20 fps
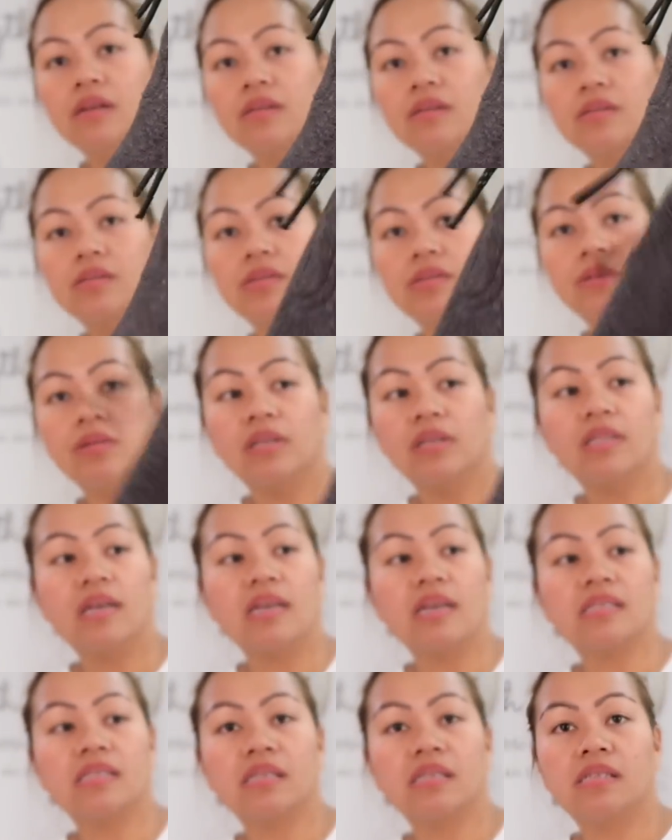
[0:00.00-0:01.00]
So it
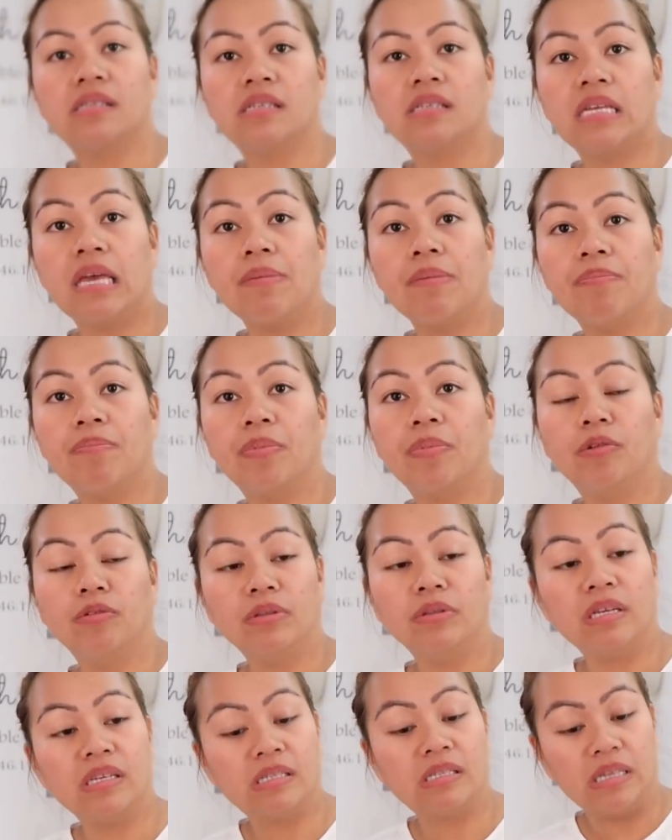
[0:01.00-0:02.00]
has a zip
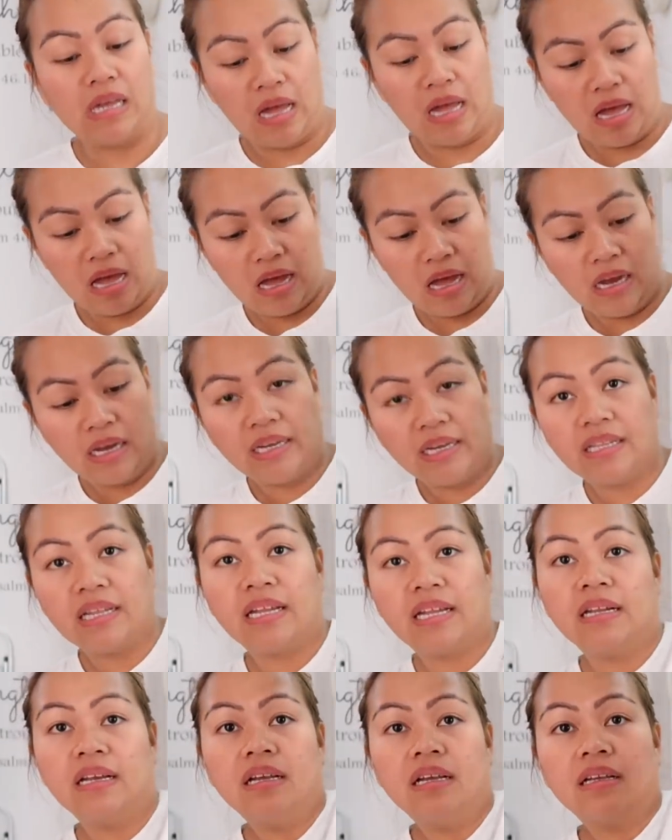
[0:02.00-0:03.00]
on the side,
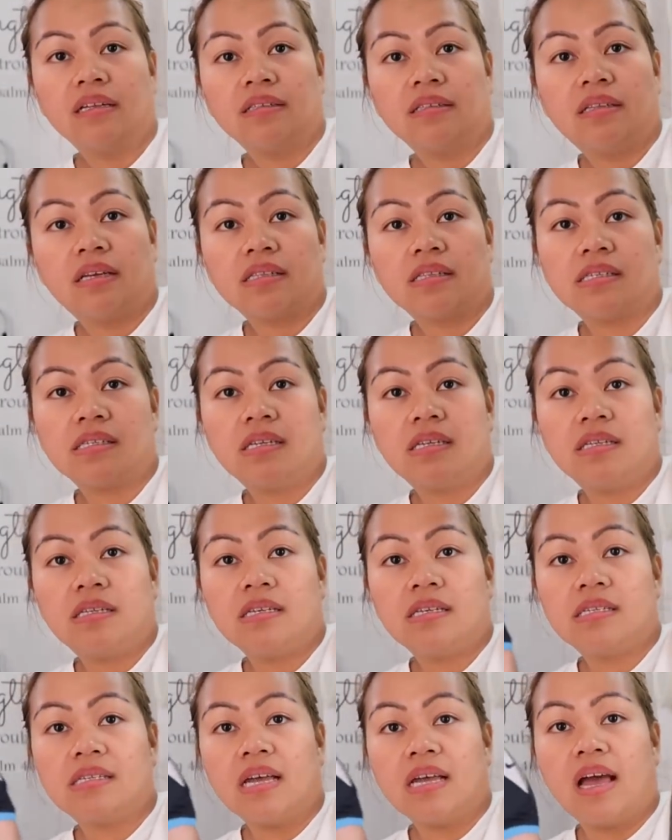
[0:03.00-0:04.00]
and that's the
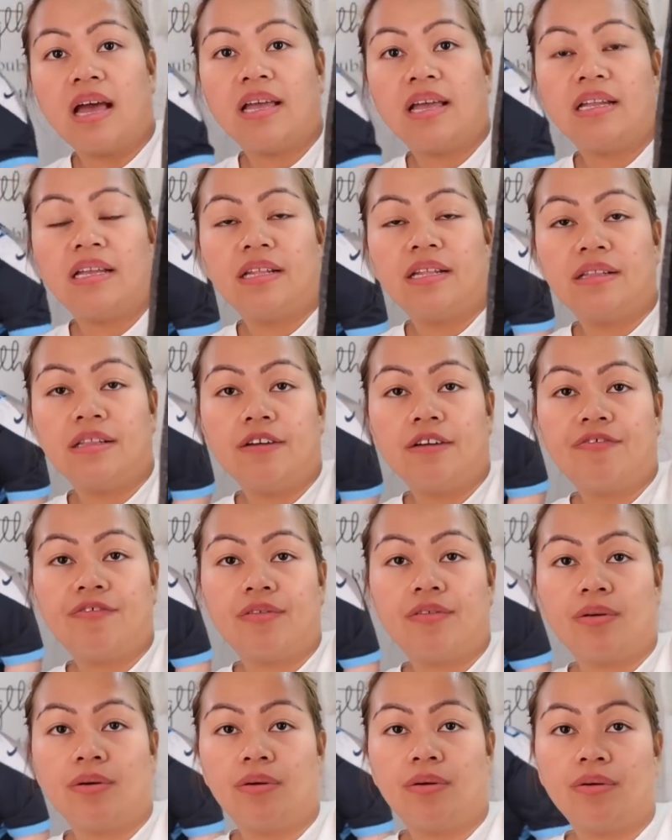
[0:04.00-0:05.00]
design in the
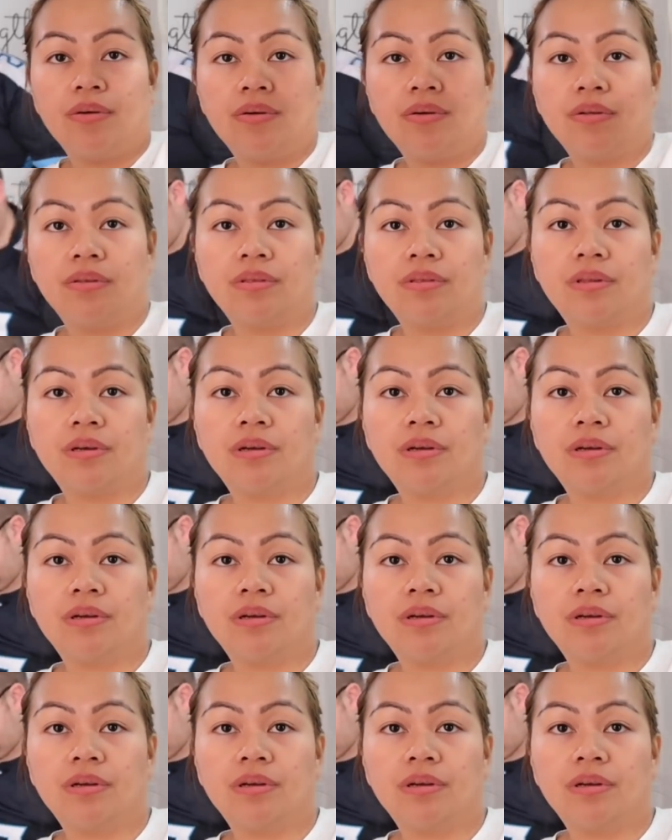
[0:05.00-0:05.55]
front.